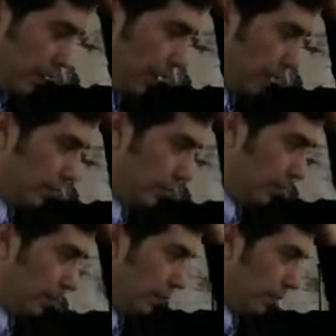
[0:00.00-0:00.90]
that
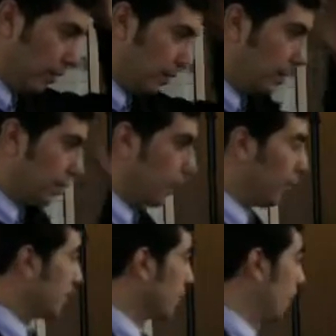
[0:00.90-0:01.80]

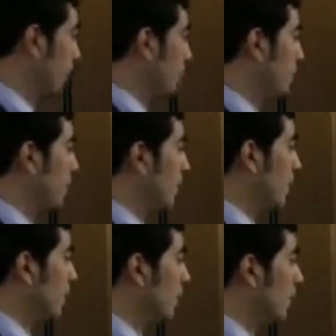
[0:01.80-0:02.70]
was going to
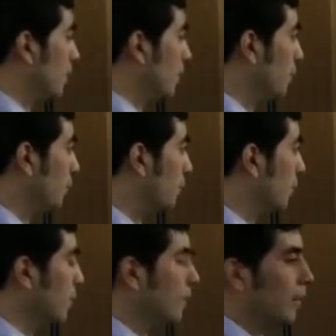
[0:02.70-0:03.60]
be
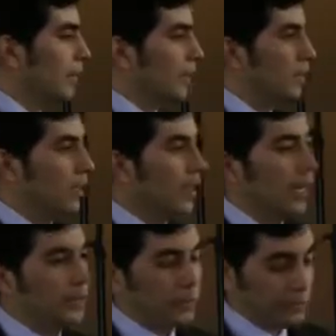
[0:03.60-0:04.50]
used
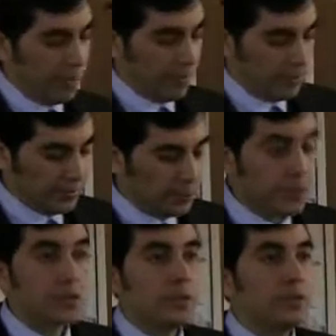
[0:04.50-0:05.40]
God described his
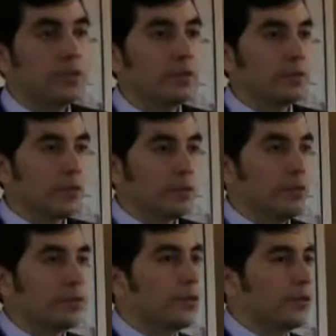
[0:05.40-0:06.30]
mission, what
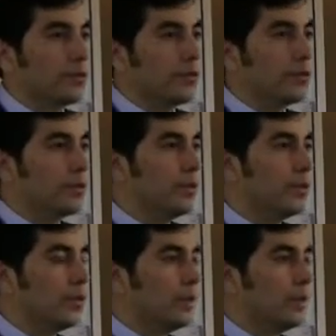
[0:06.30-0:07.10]
he was going to do,